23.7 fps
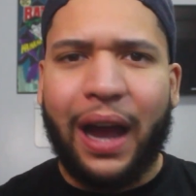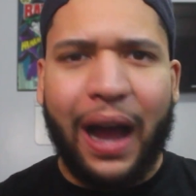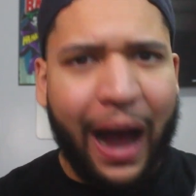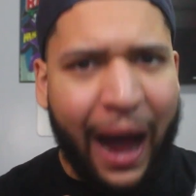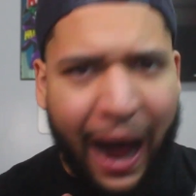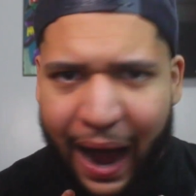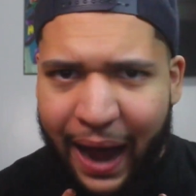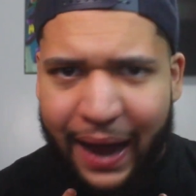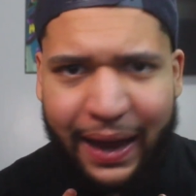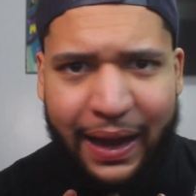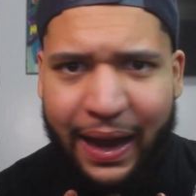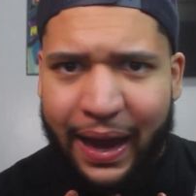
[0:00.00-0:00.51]

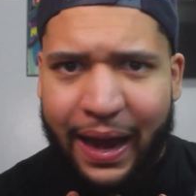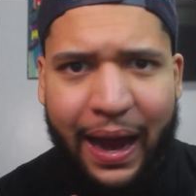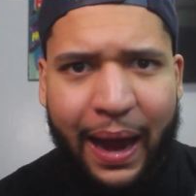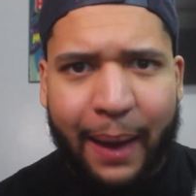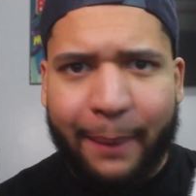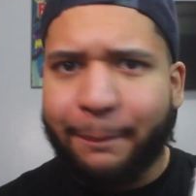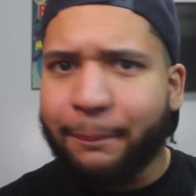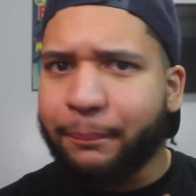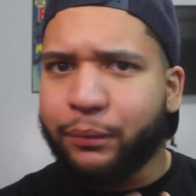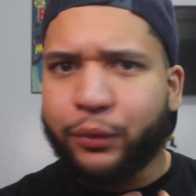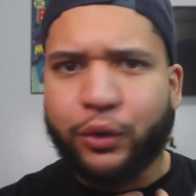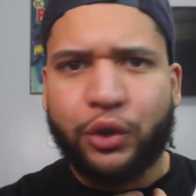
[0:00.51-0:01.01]
I
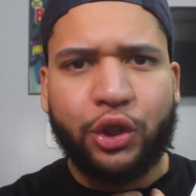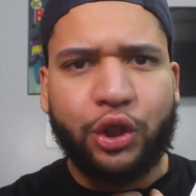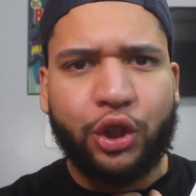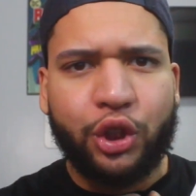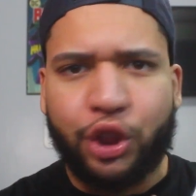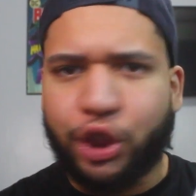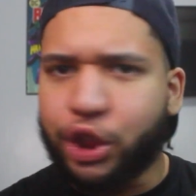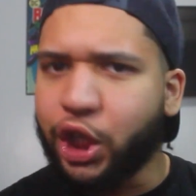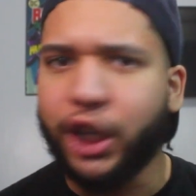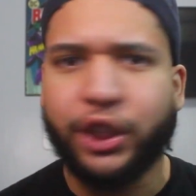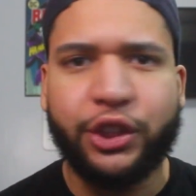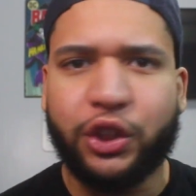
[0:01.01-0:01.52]
am
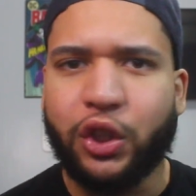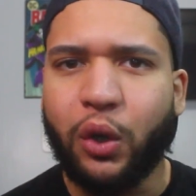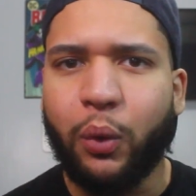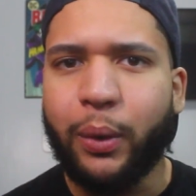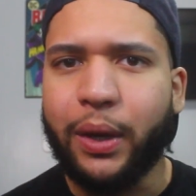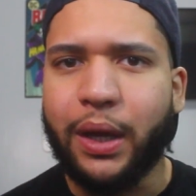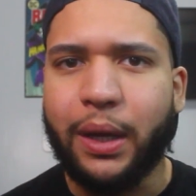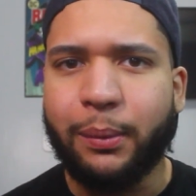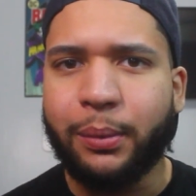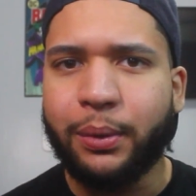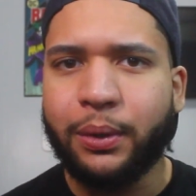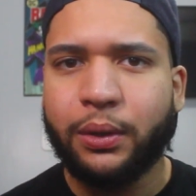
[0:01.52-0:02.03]
just a
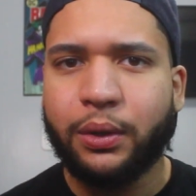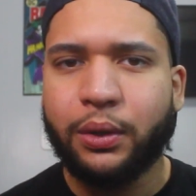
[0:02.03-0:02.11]
weeb.